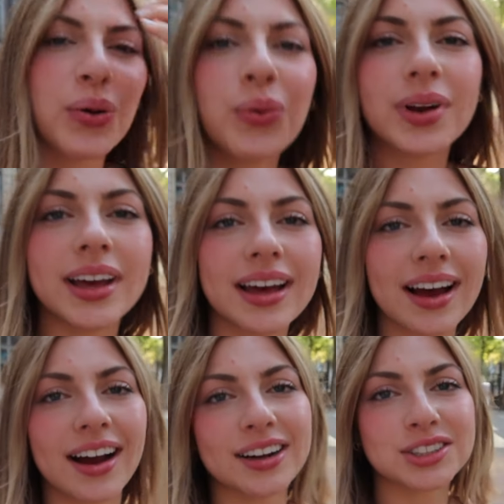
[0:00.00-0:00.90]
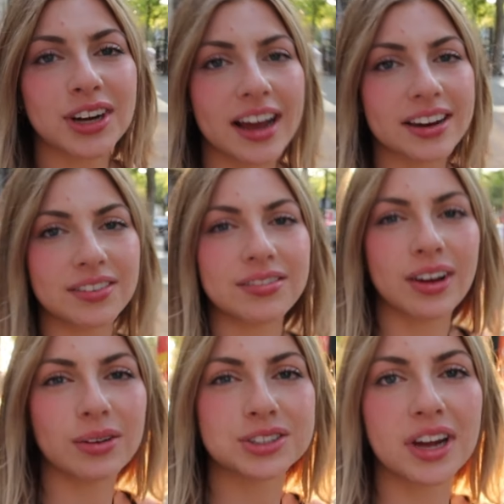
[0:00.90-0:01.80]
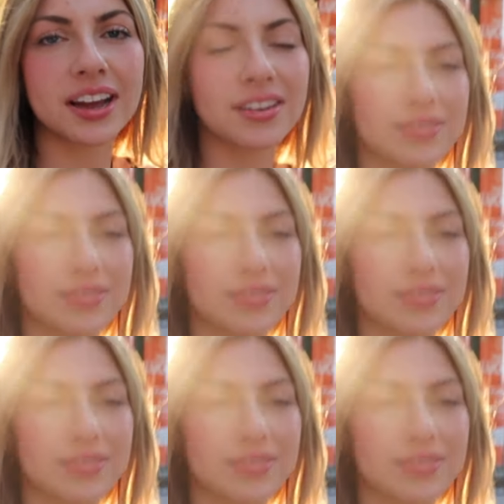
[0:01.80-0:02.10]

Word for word: We are trying to. We're trying